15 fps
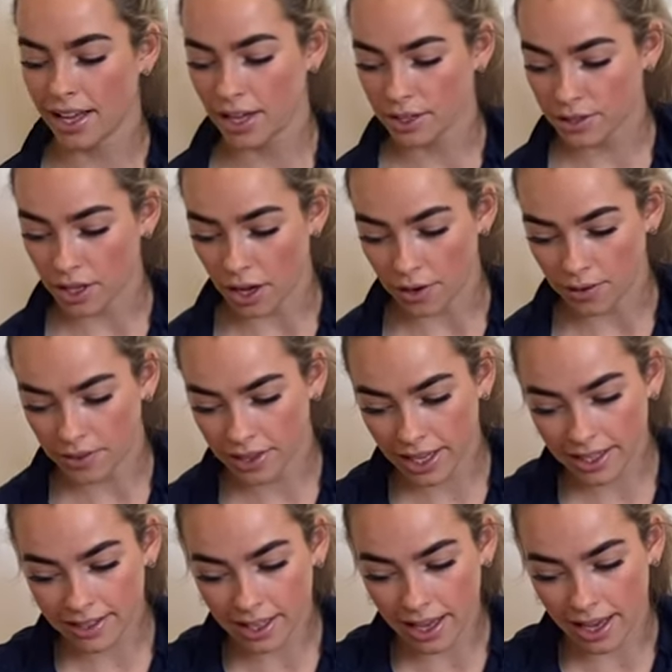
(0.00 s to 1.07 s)
So
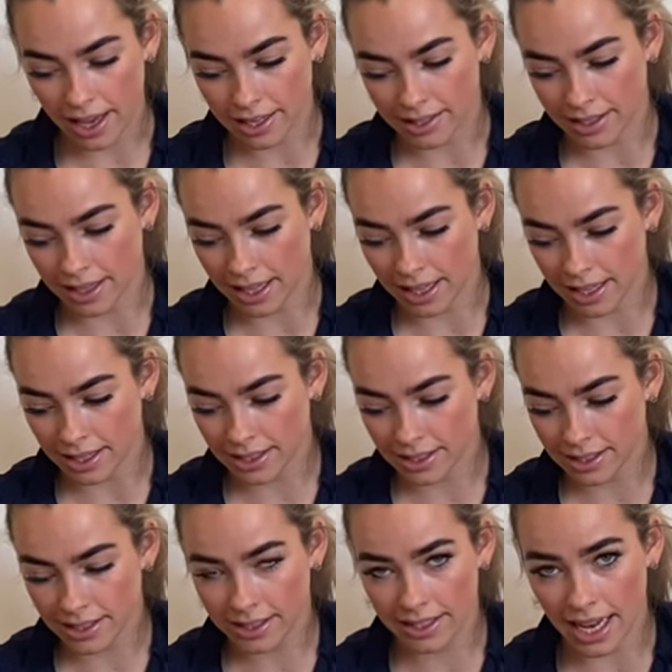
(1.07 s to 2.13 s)
this is the
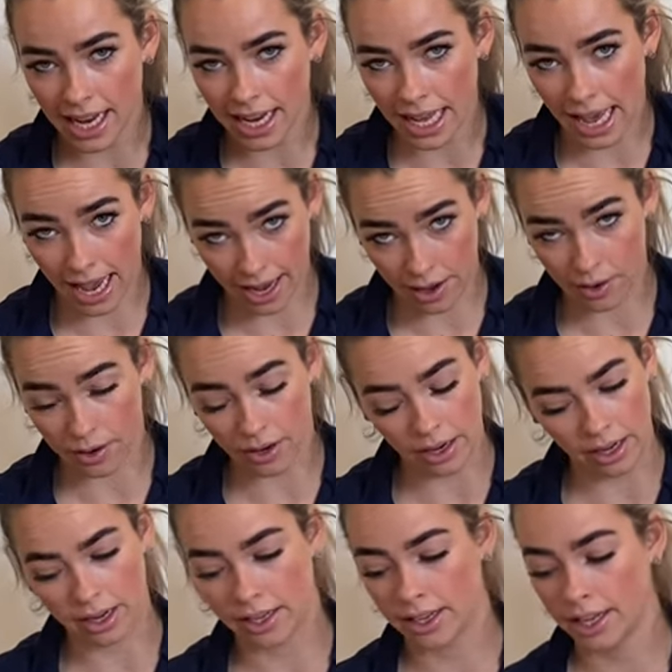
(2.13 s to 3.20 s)
Stella
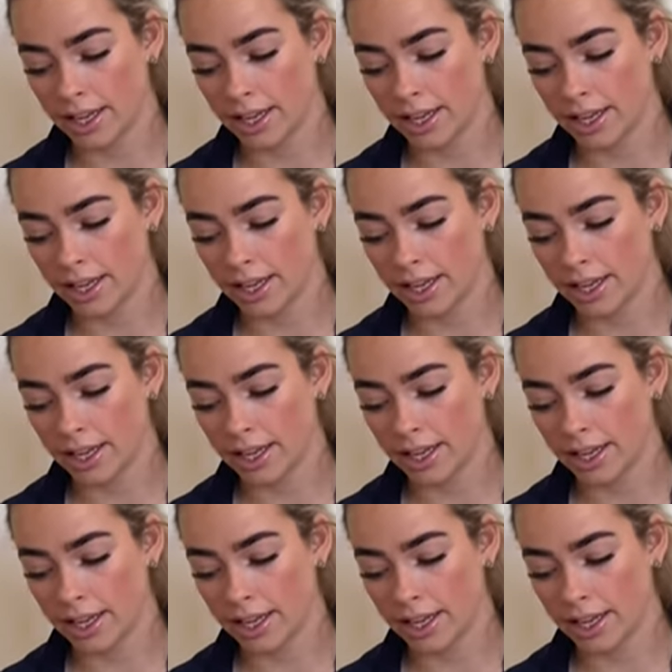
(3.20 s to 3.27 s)
Headcollar,